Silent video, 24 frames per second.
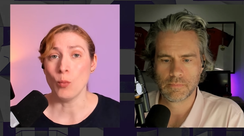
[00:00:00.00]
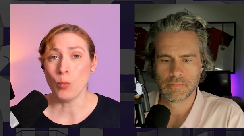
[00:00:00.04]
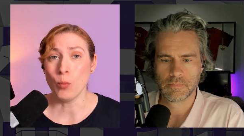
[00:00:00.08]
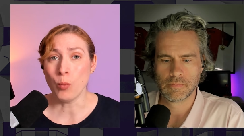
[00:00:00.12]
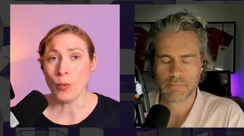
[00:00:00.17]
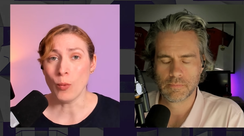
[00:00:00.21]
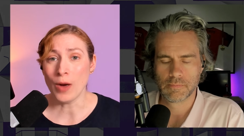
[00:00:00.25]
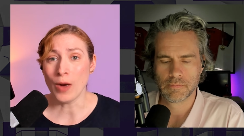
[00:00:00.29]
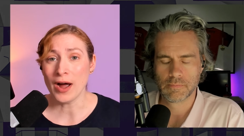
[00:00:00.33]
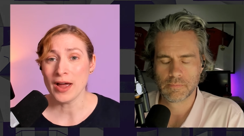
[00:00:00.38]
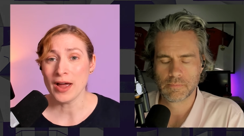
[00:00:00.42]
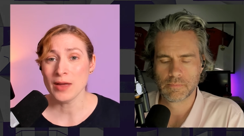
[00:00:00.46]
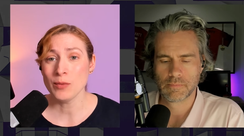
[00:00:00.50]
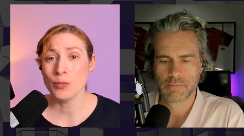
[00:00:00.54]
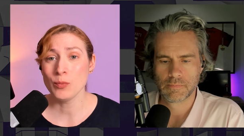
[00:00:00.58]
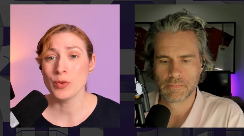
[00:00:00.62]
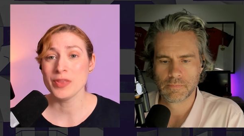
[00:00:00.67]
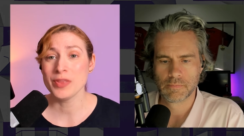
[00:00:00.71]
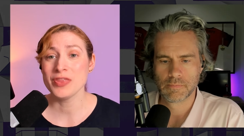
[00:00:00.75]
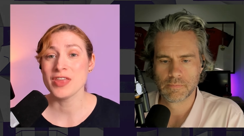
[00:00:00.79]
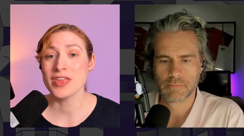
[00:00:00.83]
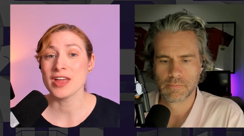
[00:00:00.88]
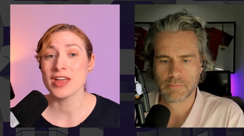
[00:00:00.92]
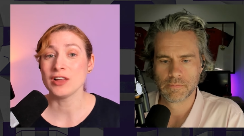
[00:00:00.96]
Speaker 1: why
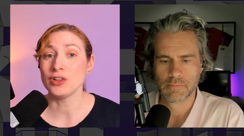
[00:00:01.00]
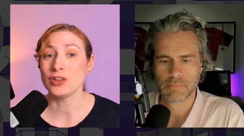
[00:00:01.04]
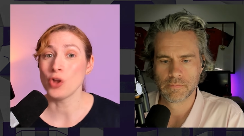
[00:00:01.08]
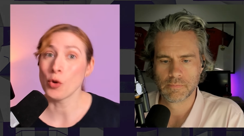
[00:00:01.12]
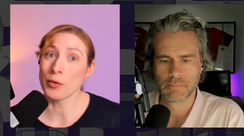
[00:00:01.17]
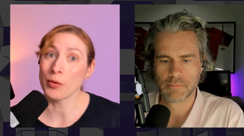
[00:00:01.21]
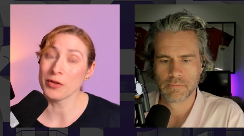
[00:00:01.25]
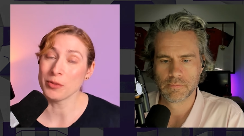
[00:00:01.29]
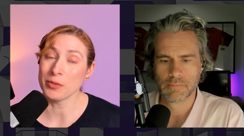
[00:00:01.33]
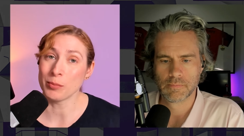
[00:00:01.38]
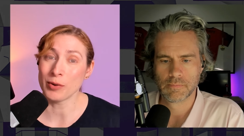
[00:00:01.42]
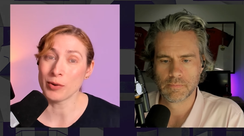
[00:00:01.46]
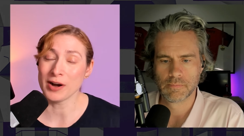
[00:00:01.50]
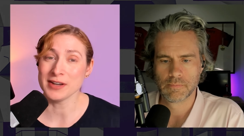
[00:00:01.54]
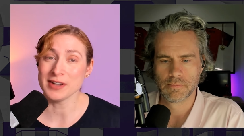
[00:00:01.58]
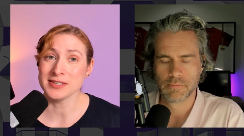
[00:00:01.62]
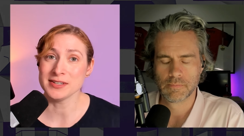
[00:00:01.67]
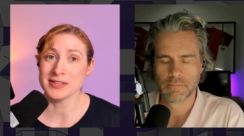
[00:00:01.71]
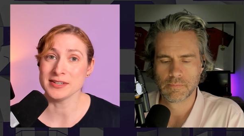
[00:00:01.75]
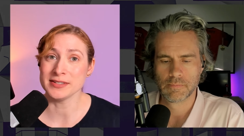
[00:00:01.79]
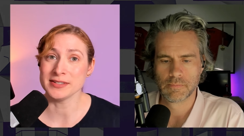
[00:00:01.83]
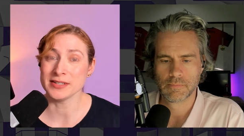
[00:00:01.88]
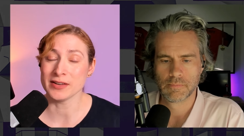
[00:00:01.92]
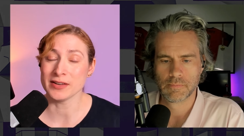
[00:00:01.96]
would they lower the
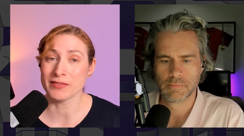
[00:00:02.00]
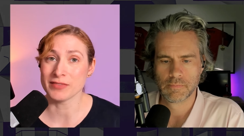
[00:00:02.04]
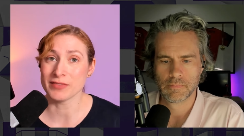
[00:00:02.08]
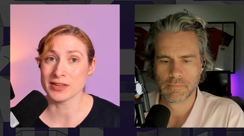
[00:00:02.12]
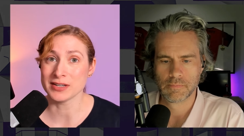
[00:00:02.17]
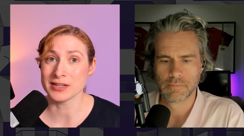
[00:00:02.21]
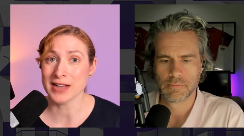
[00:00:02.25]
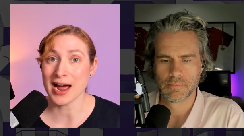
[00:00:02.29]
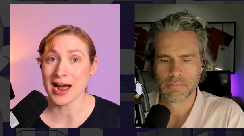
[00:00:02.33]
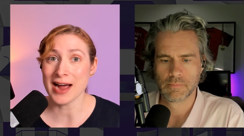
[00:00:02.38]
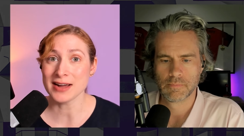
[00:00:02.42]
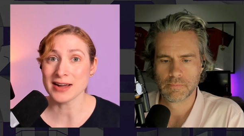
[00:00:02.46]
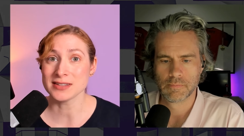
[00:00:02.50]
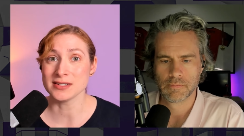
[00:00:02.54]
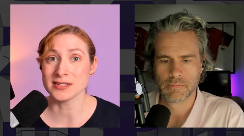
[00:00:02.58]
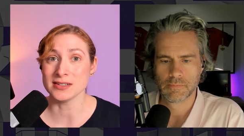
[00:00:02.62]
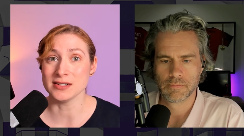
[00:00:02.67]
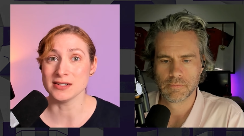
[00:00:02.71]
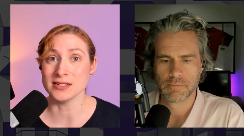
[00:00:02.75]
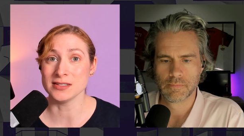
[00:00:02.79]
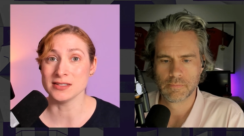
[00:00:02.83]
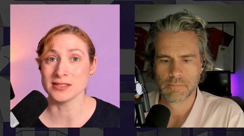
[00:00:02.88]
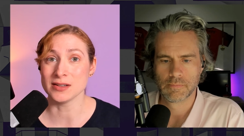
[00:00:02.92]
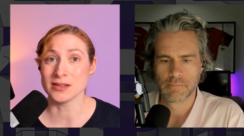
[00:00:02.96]
prices if the
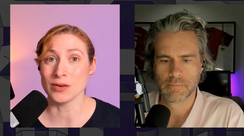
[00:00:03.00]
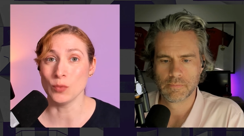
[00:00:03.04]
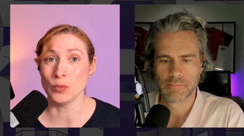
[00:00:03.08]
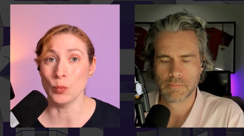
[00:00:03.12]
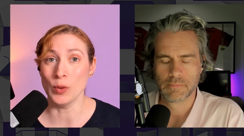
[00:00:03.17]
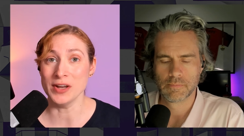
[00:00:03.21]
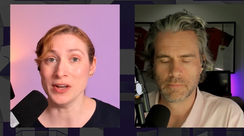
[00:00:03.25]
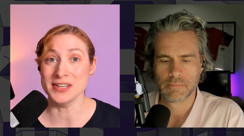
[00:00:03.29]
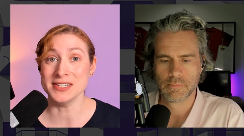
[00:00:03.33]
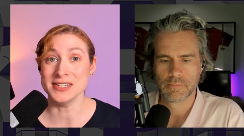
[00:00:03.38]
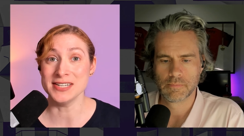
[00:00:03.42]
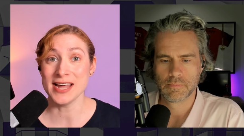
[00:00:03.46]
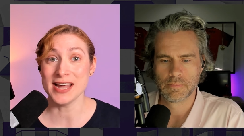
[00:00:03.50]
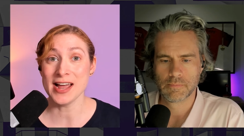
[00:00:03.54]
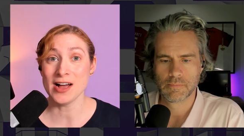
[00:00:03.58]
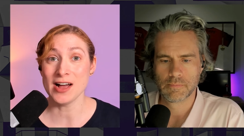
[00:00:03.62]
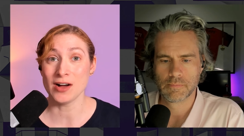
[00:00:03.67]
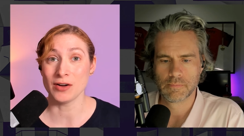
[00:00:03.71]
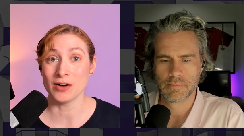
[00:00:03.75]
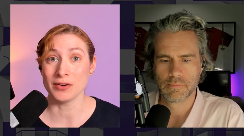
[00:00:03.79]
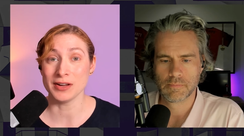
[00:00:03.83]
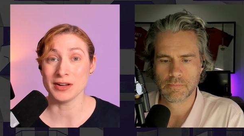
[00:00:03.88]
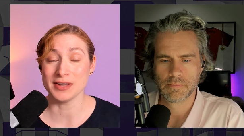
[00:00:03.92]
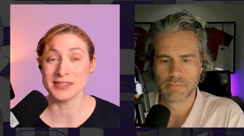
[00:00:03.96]
taxes went
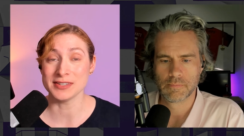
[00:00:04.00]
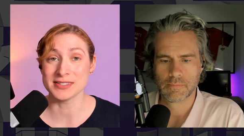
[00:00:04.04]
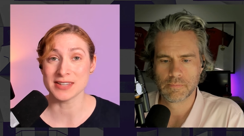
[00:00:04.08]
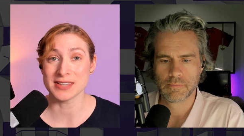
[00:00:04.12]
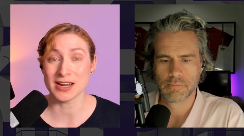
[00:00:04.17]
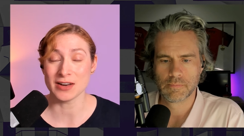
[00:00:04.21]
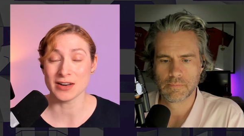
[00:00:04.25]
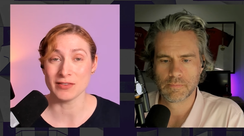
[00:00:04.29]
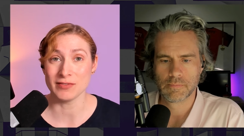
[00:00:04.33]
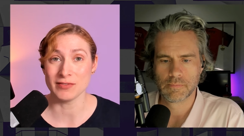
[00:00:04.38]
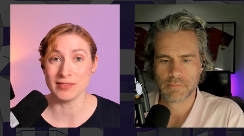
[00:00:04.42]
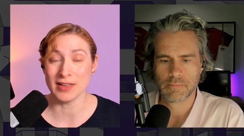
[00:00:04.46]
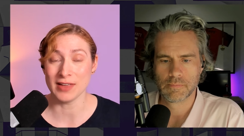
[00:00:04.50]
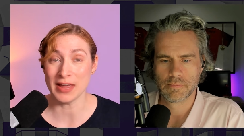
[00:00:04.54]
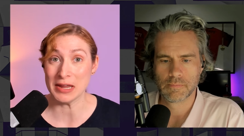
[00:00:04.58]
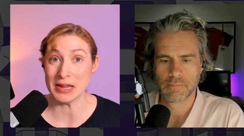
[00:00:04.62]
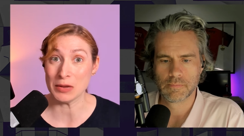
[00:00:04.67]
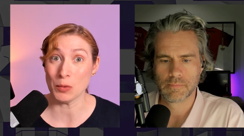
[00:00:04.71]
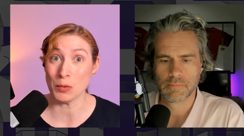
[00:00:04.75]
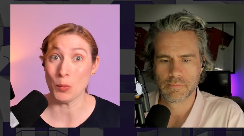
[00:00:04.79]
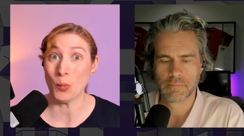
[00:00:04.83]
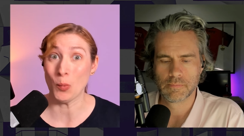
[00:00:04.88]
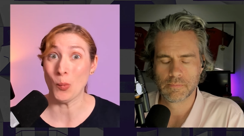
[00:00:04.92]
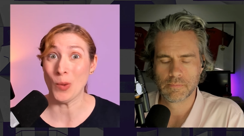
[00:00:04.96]
down instead of
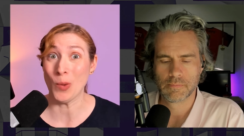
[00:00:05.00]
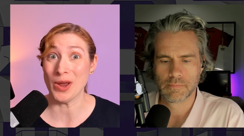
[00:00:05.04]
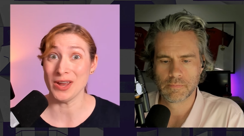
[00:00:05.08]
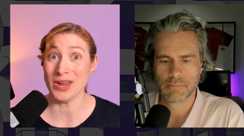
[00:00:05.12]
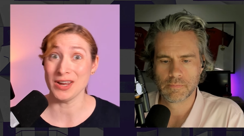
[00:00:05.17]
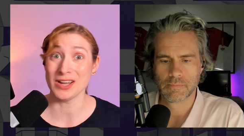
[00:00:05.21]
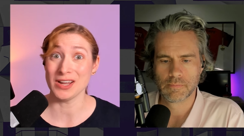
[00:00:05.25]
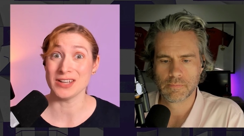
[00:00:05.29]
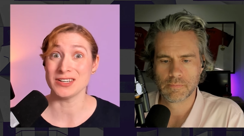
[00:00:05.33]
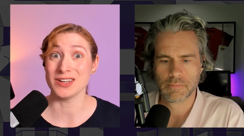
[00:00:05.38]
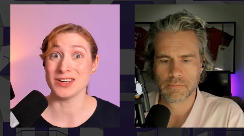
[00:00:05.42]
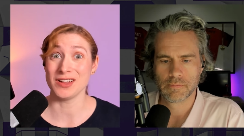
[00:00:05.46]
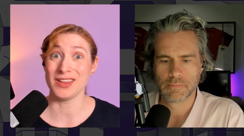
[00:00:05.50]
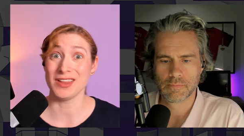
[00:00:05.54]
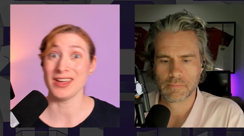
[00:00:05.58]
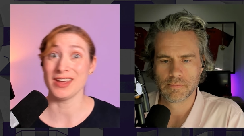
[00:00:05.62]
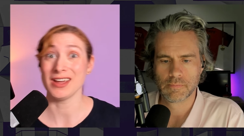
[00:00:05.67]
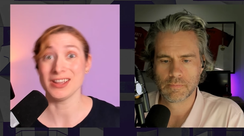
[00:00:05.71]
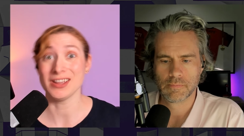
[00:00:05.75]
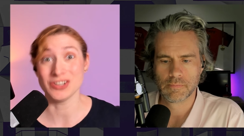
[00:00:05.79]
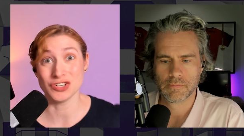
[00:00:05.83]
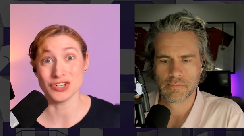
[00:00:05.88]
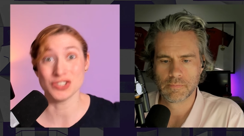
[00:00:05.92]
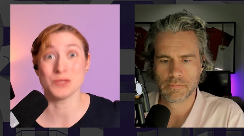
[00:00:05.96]
like waiting until they
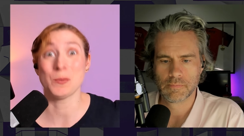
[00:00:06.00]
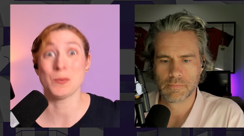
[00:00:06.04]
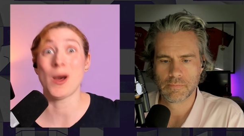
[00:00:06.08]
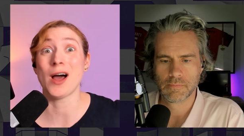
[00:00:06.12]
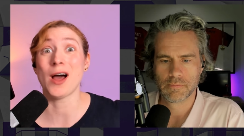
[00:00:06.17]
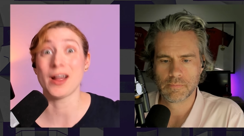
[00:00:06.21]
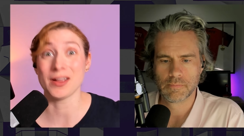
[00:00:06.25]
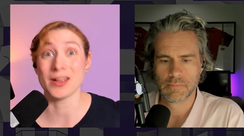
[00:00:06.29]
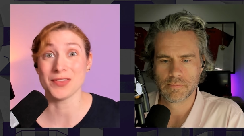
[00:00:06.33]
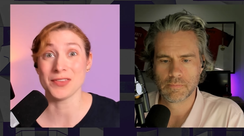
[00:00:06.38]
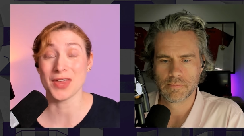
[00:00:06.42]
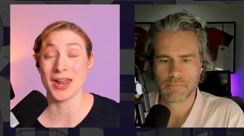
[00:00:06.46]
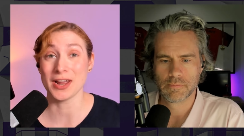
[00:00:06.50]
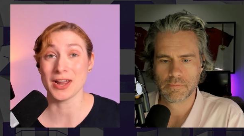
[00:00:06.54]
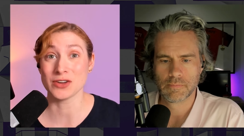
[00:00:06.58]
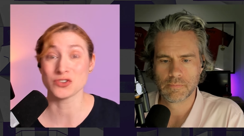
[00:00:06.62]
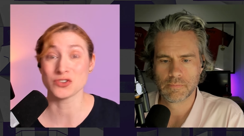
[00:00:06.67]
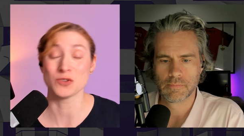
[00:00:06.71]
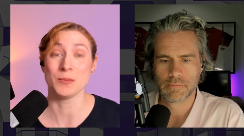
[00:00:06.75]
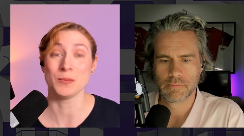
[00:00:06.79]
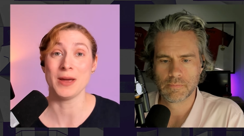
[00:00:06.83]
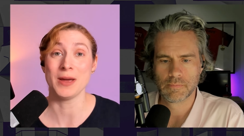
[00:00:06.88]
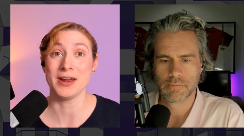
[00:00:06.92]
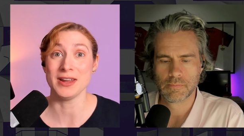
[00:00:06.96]
can just pocket that
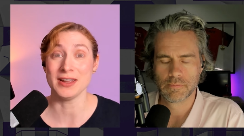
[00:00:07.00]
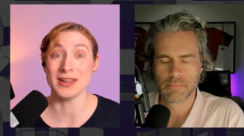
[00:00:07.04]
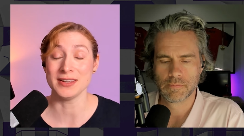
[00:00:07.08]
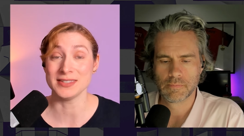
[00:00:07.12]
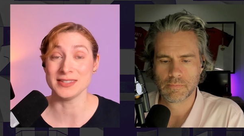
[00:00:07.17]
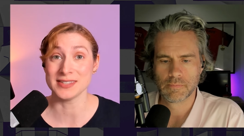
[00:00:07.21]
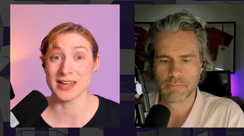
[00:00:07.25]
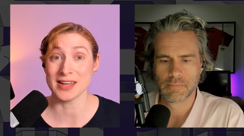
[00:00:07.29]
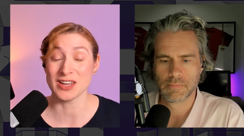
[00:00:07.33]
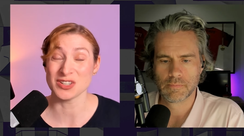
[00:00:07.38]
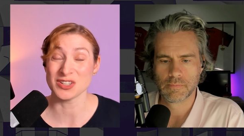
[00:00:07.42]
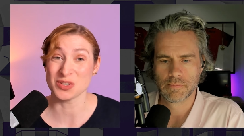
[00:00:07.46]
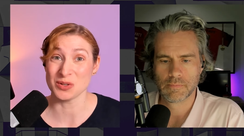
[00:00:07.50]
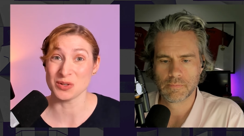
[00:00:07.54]
extra money and say